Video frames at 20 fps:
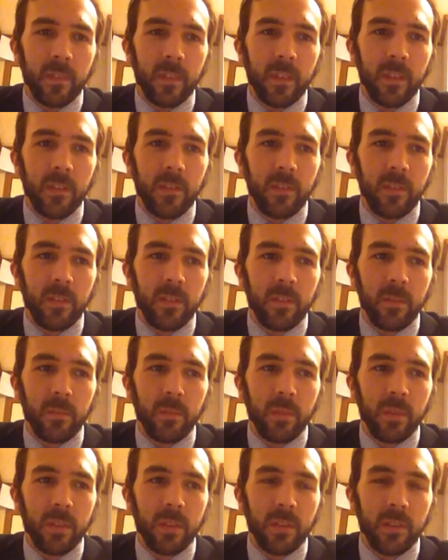it's just
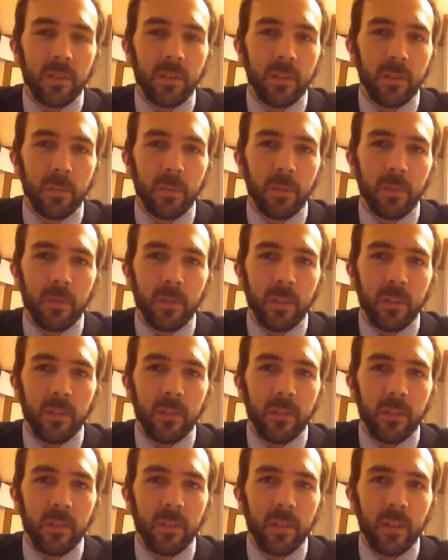completely
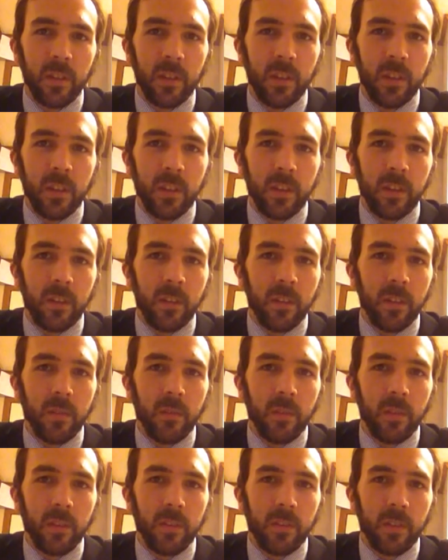superficial. You know, they
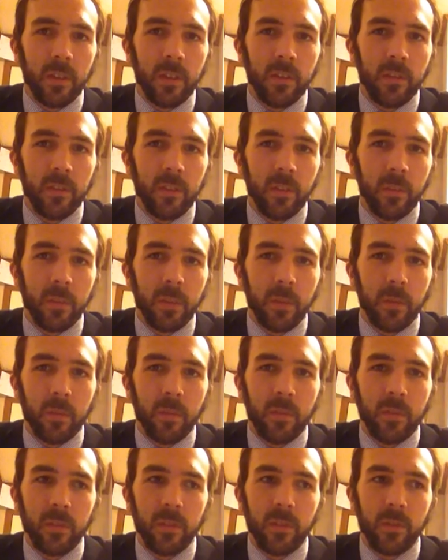want to try to show
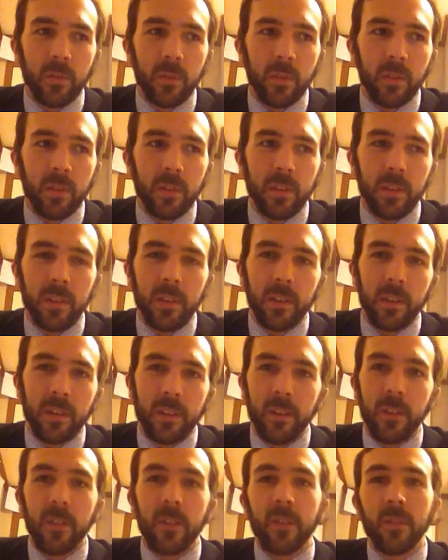people who just walked in,
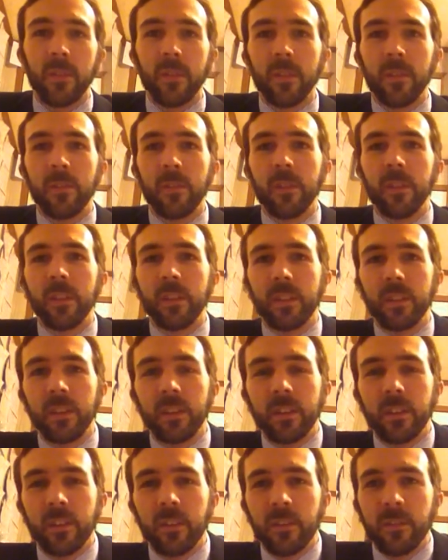like, oh, we're friendly,
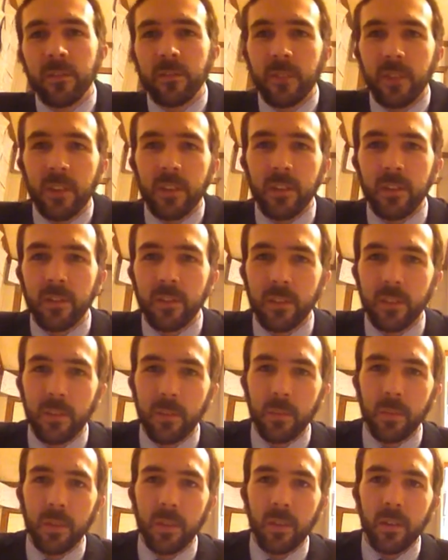you know,
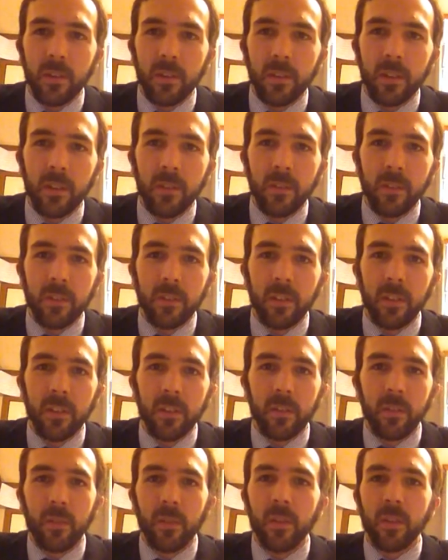fellowship, we all love each
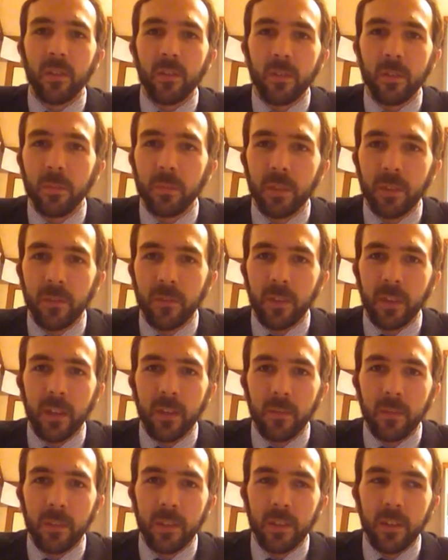other, we're all one big
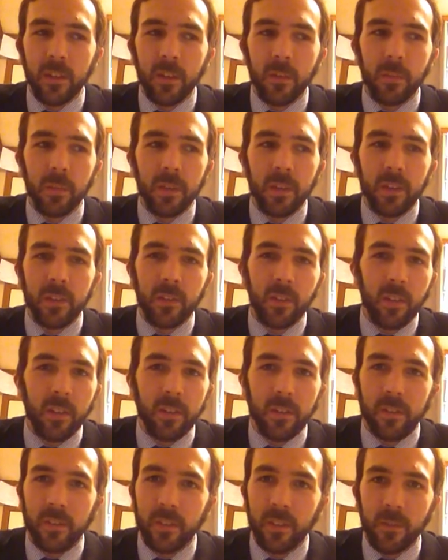family, you know, but it's all
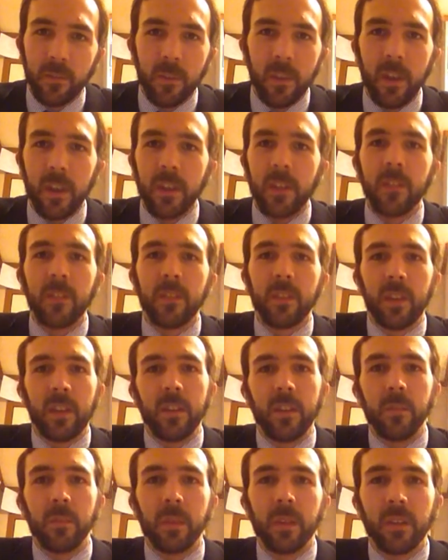just confined
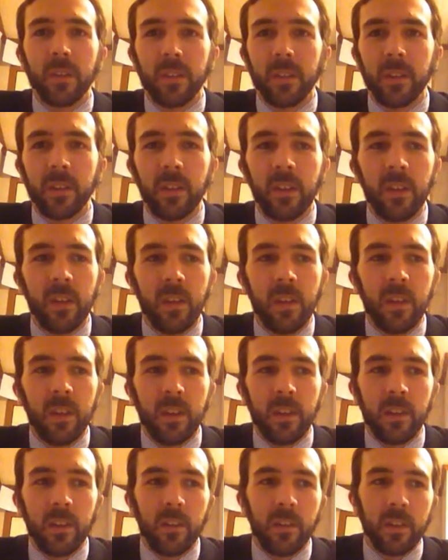inside the building.
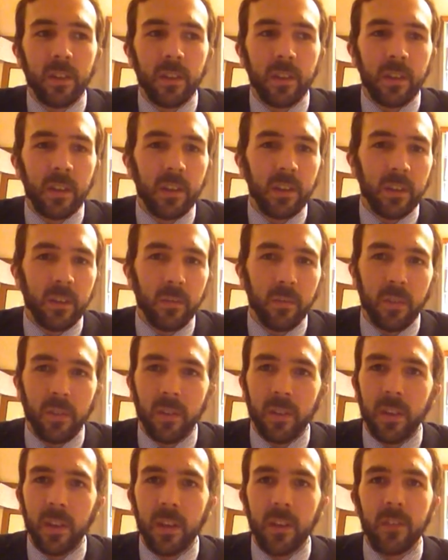You know, any kind of
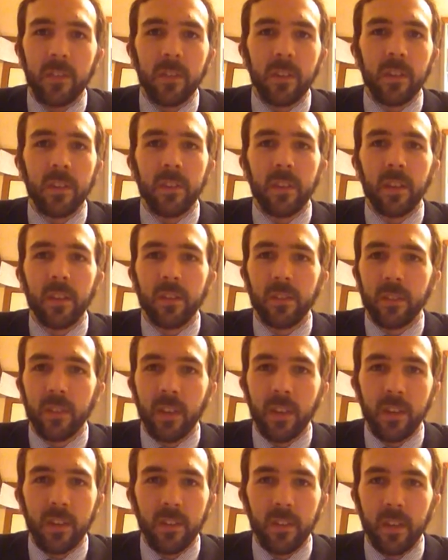communication that's
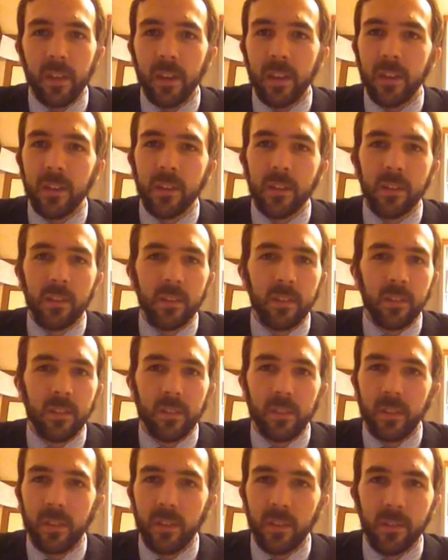outside of that
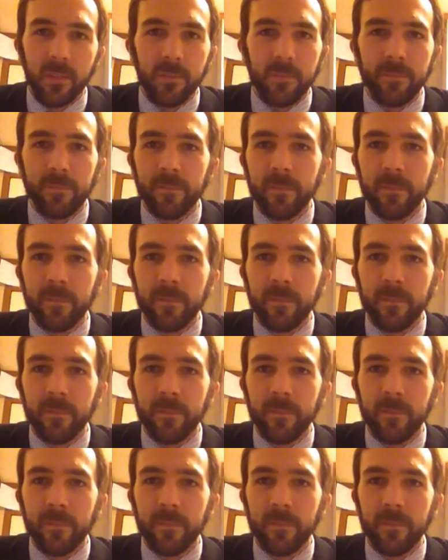is, you know,